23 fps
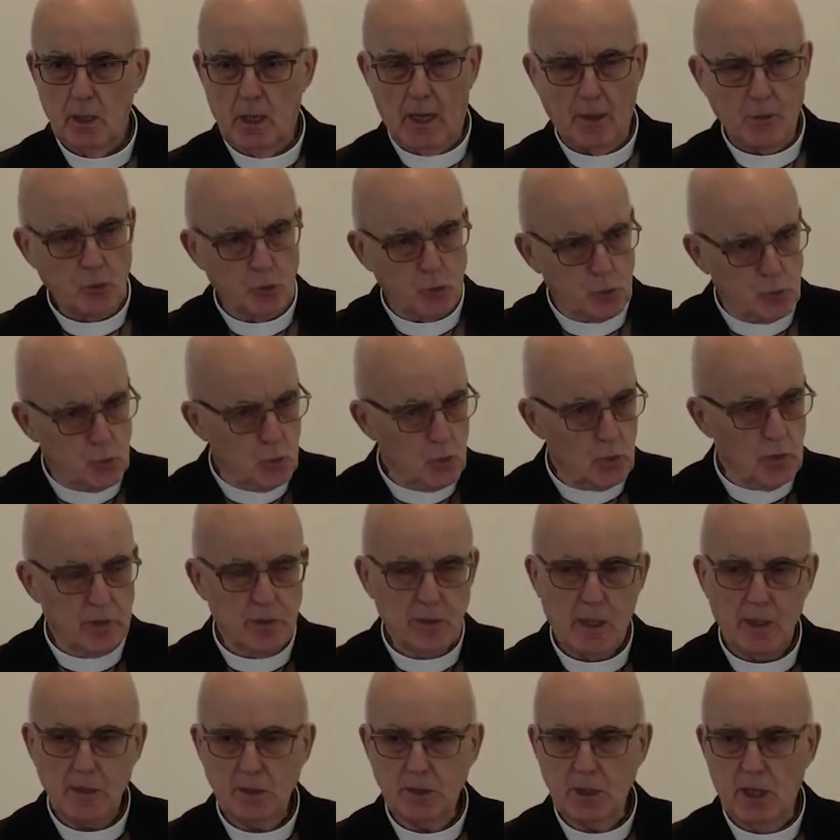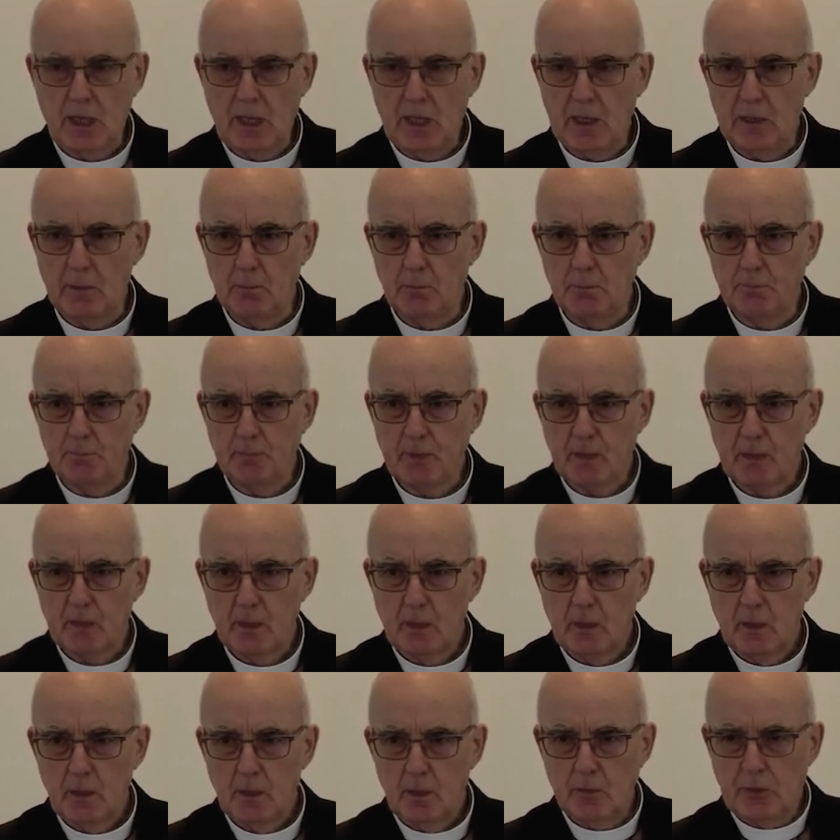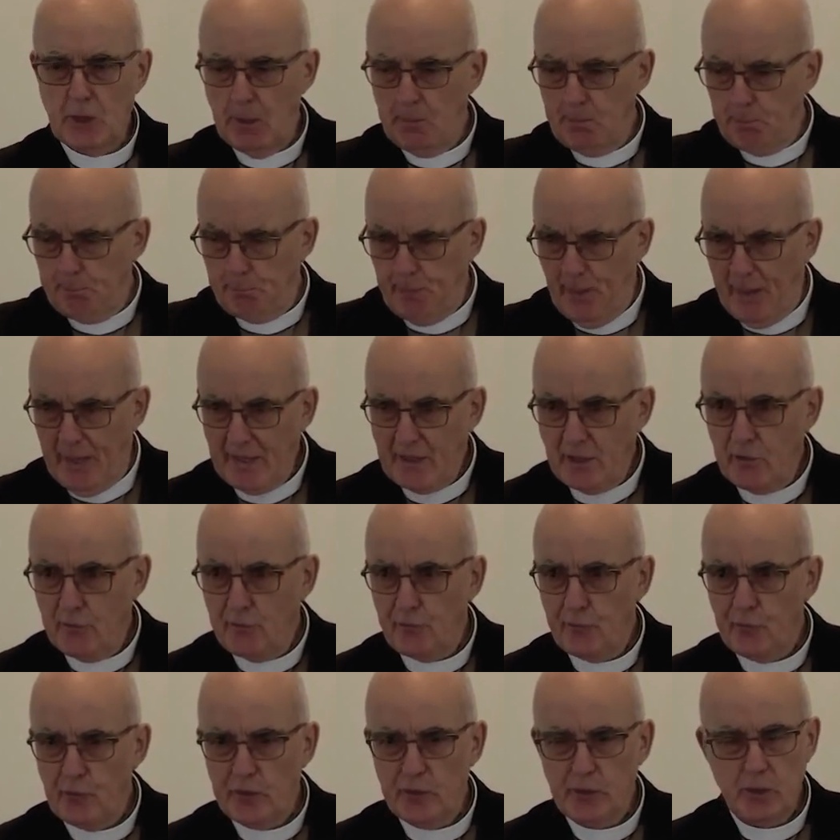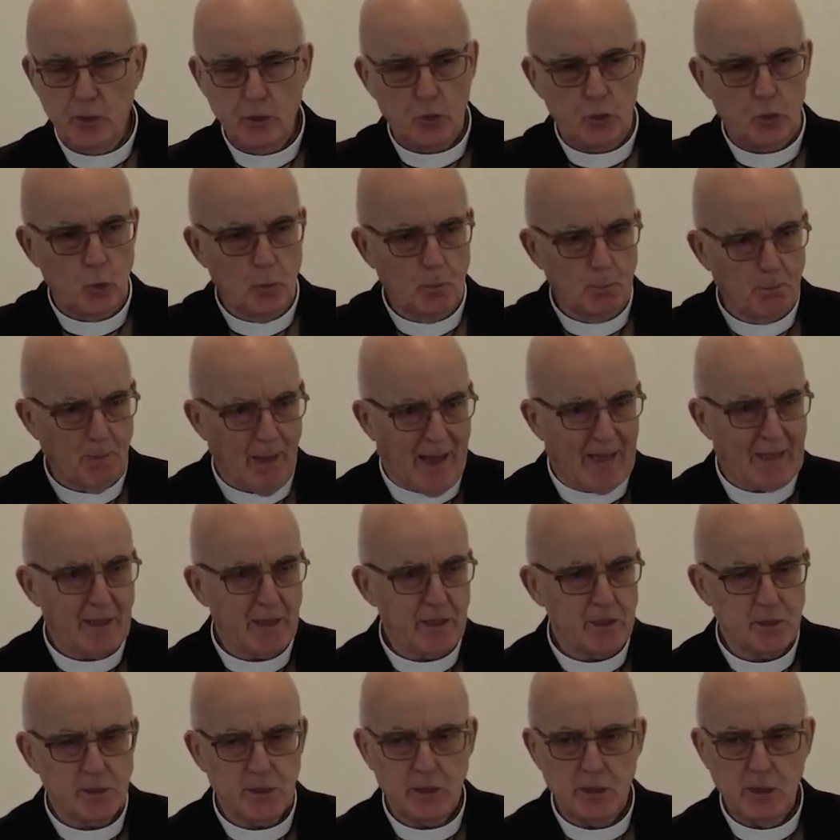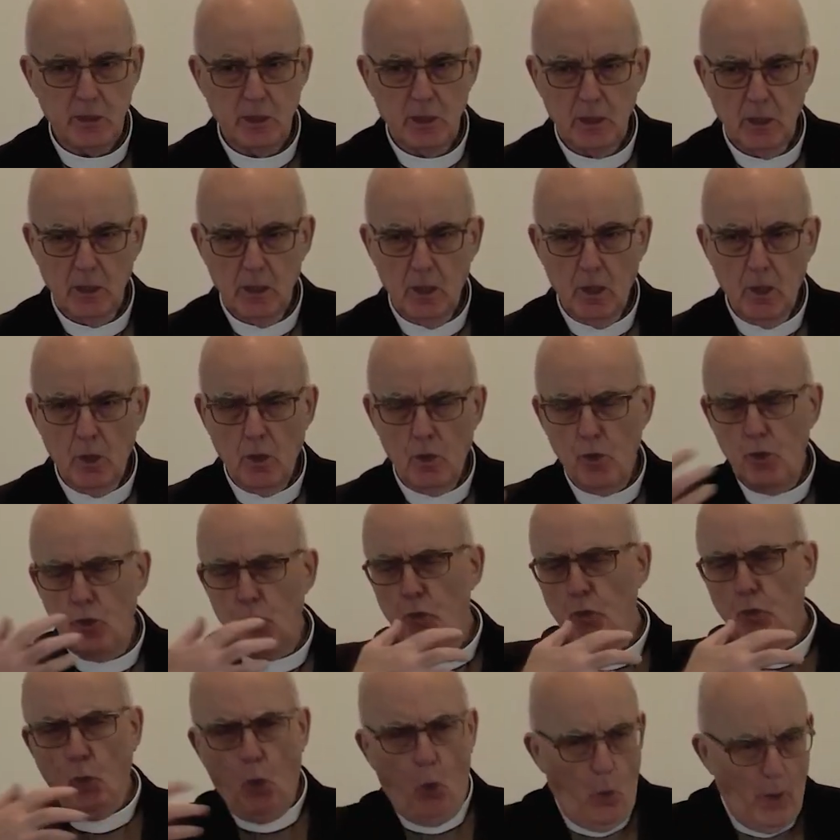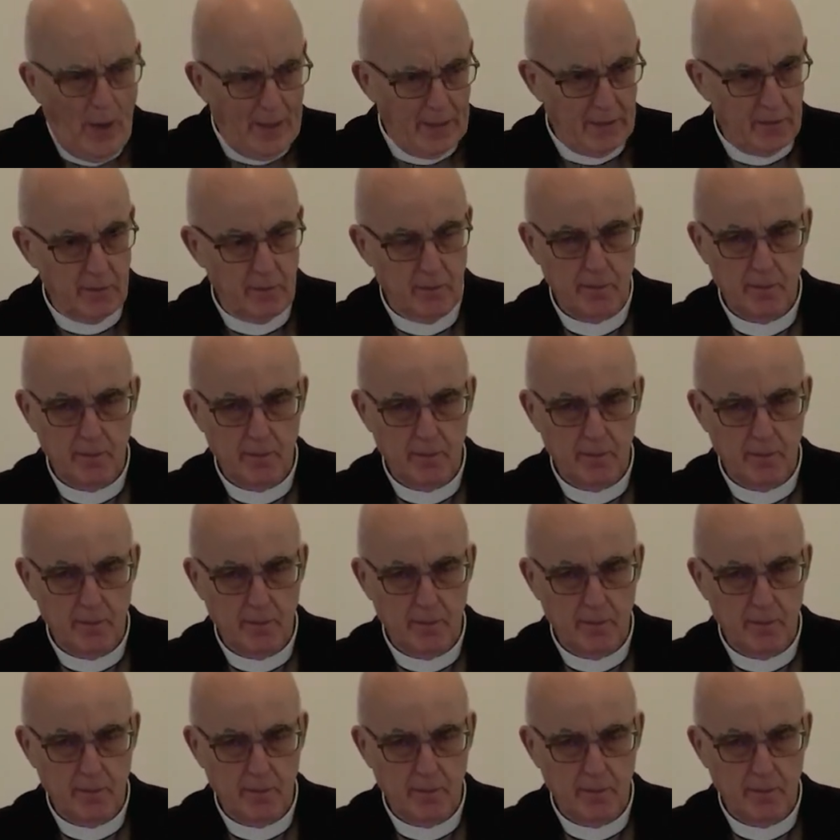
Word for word: And during that time, they benefited humanity no end.